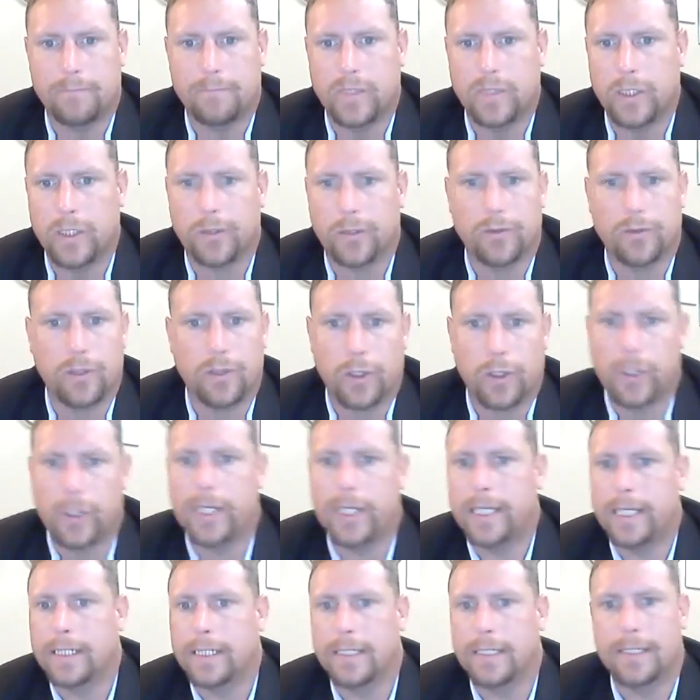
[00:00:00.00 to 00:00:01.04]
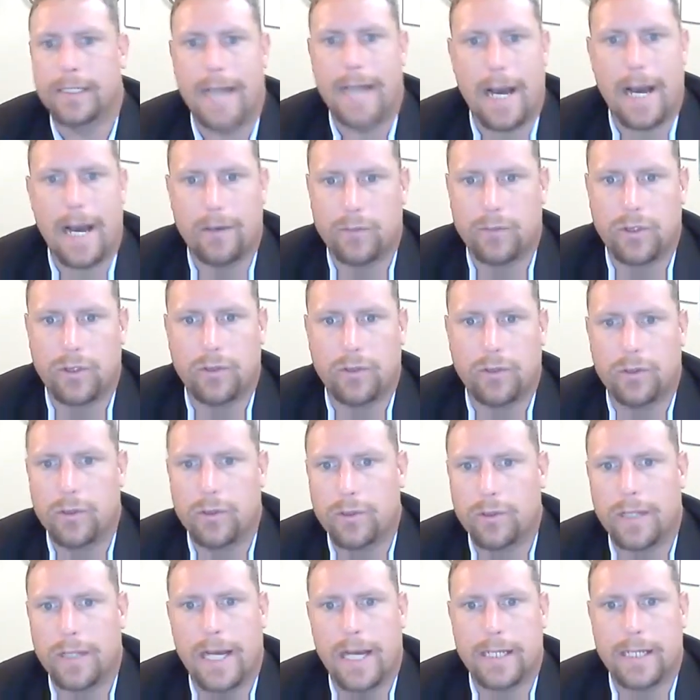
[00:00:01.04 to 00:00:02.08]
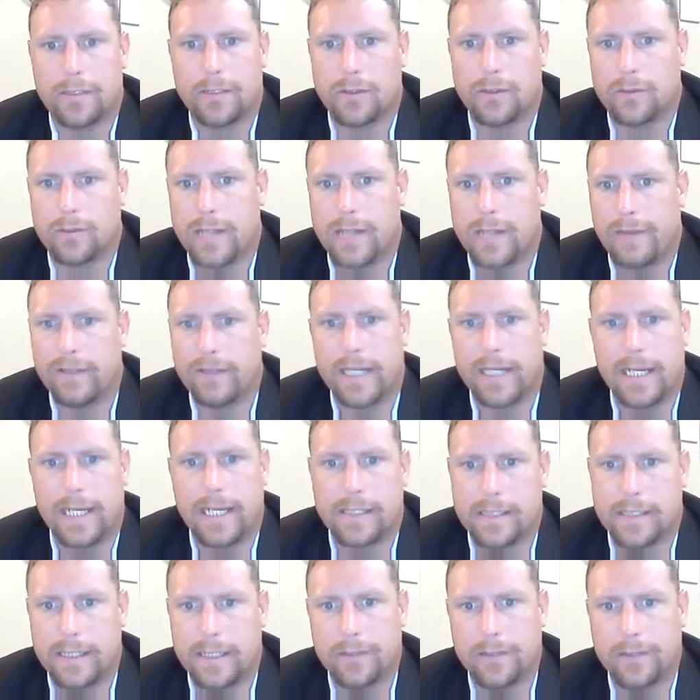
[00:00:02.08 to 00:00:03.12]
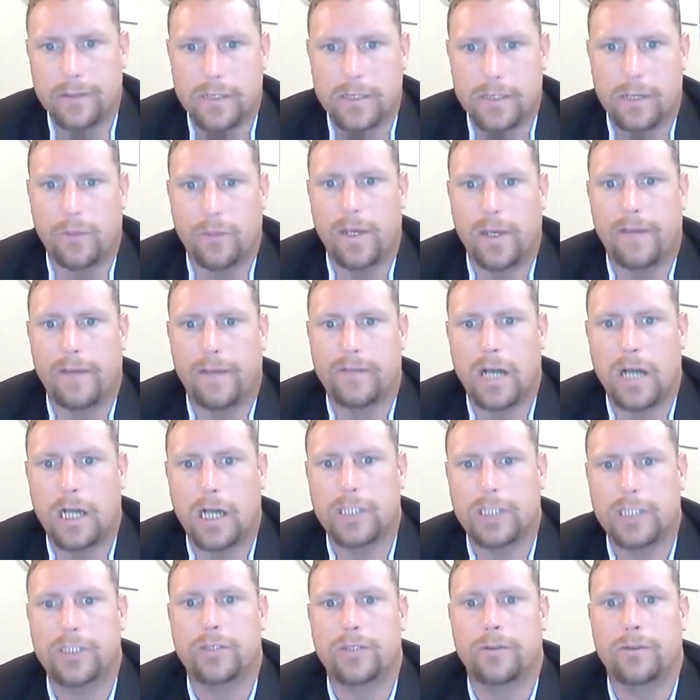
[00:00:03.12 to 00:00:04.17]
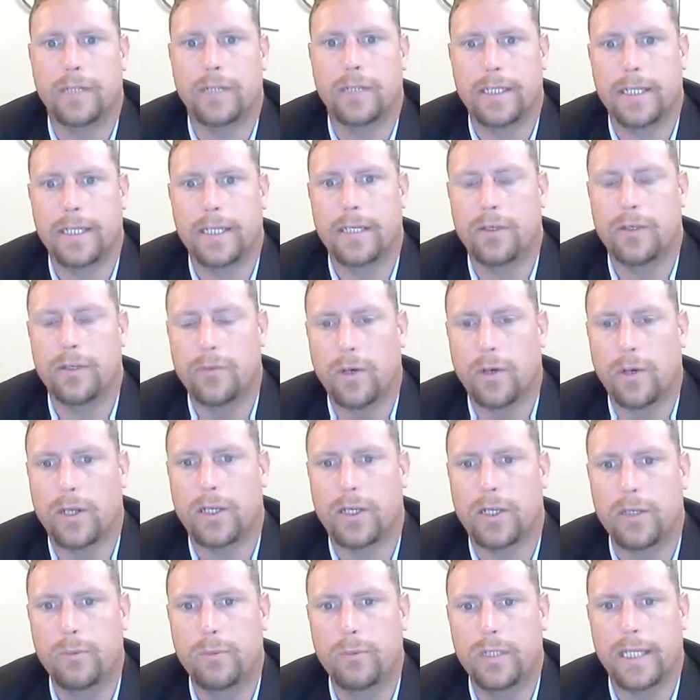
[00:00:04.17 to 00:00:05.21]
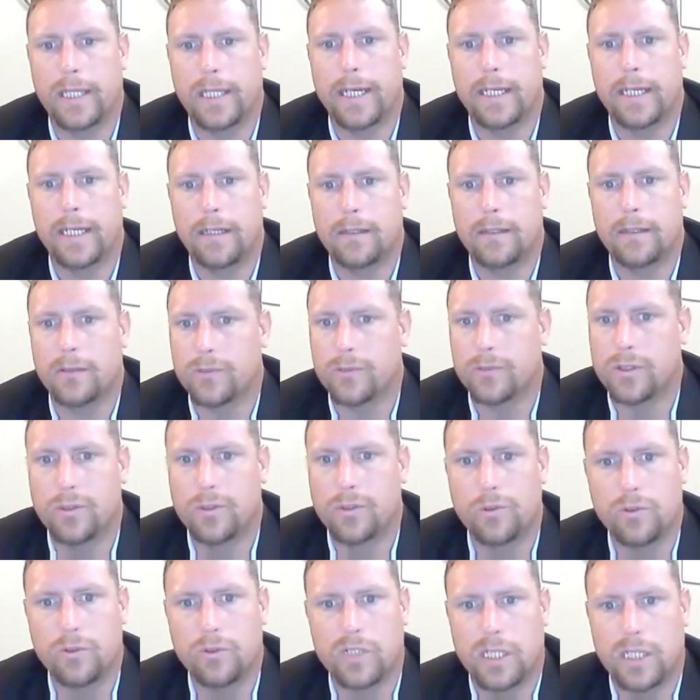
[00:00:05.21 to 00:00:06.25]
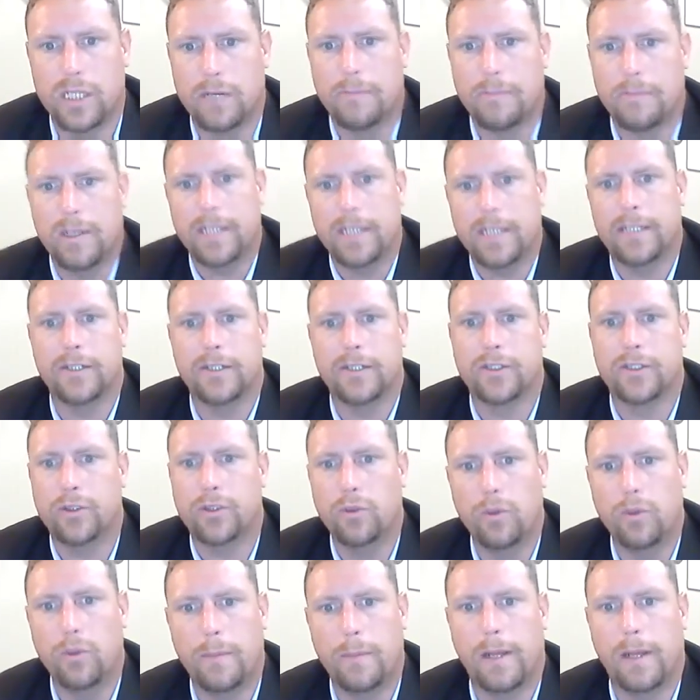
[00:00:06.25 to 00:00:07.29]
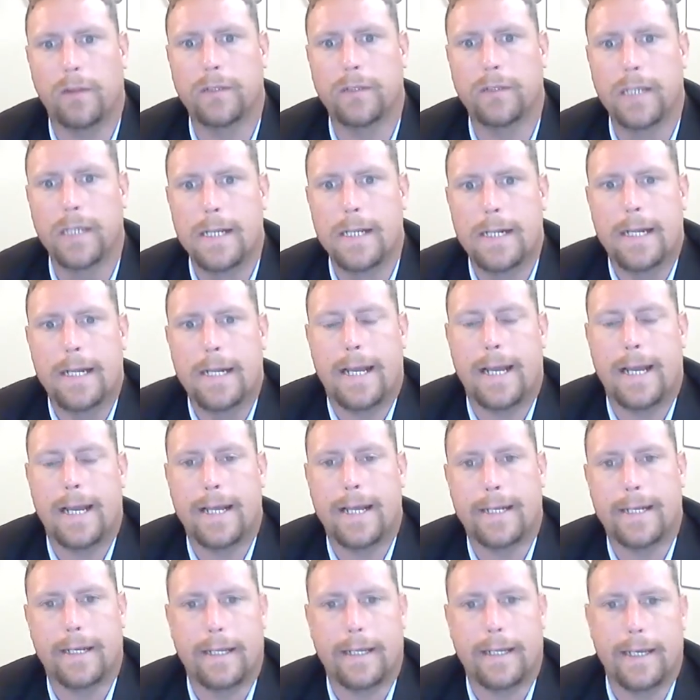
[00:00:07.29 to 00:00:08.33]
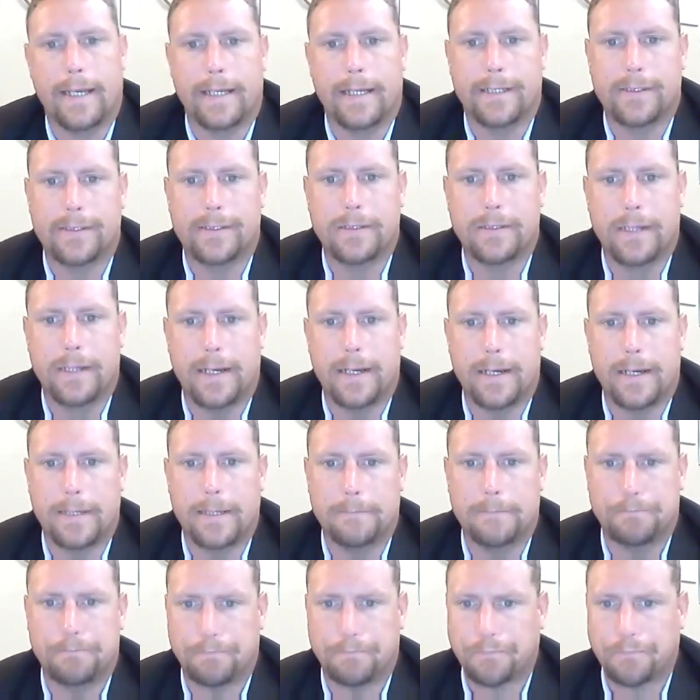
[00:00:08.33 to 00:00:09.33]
You're learning how to utilize those everyday skills that we have taught you and that you are accumulating, those tools that you're putting in your tool belt. And it's a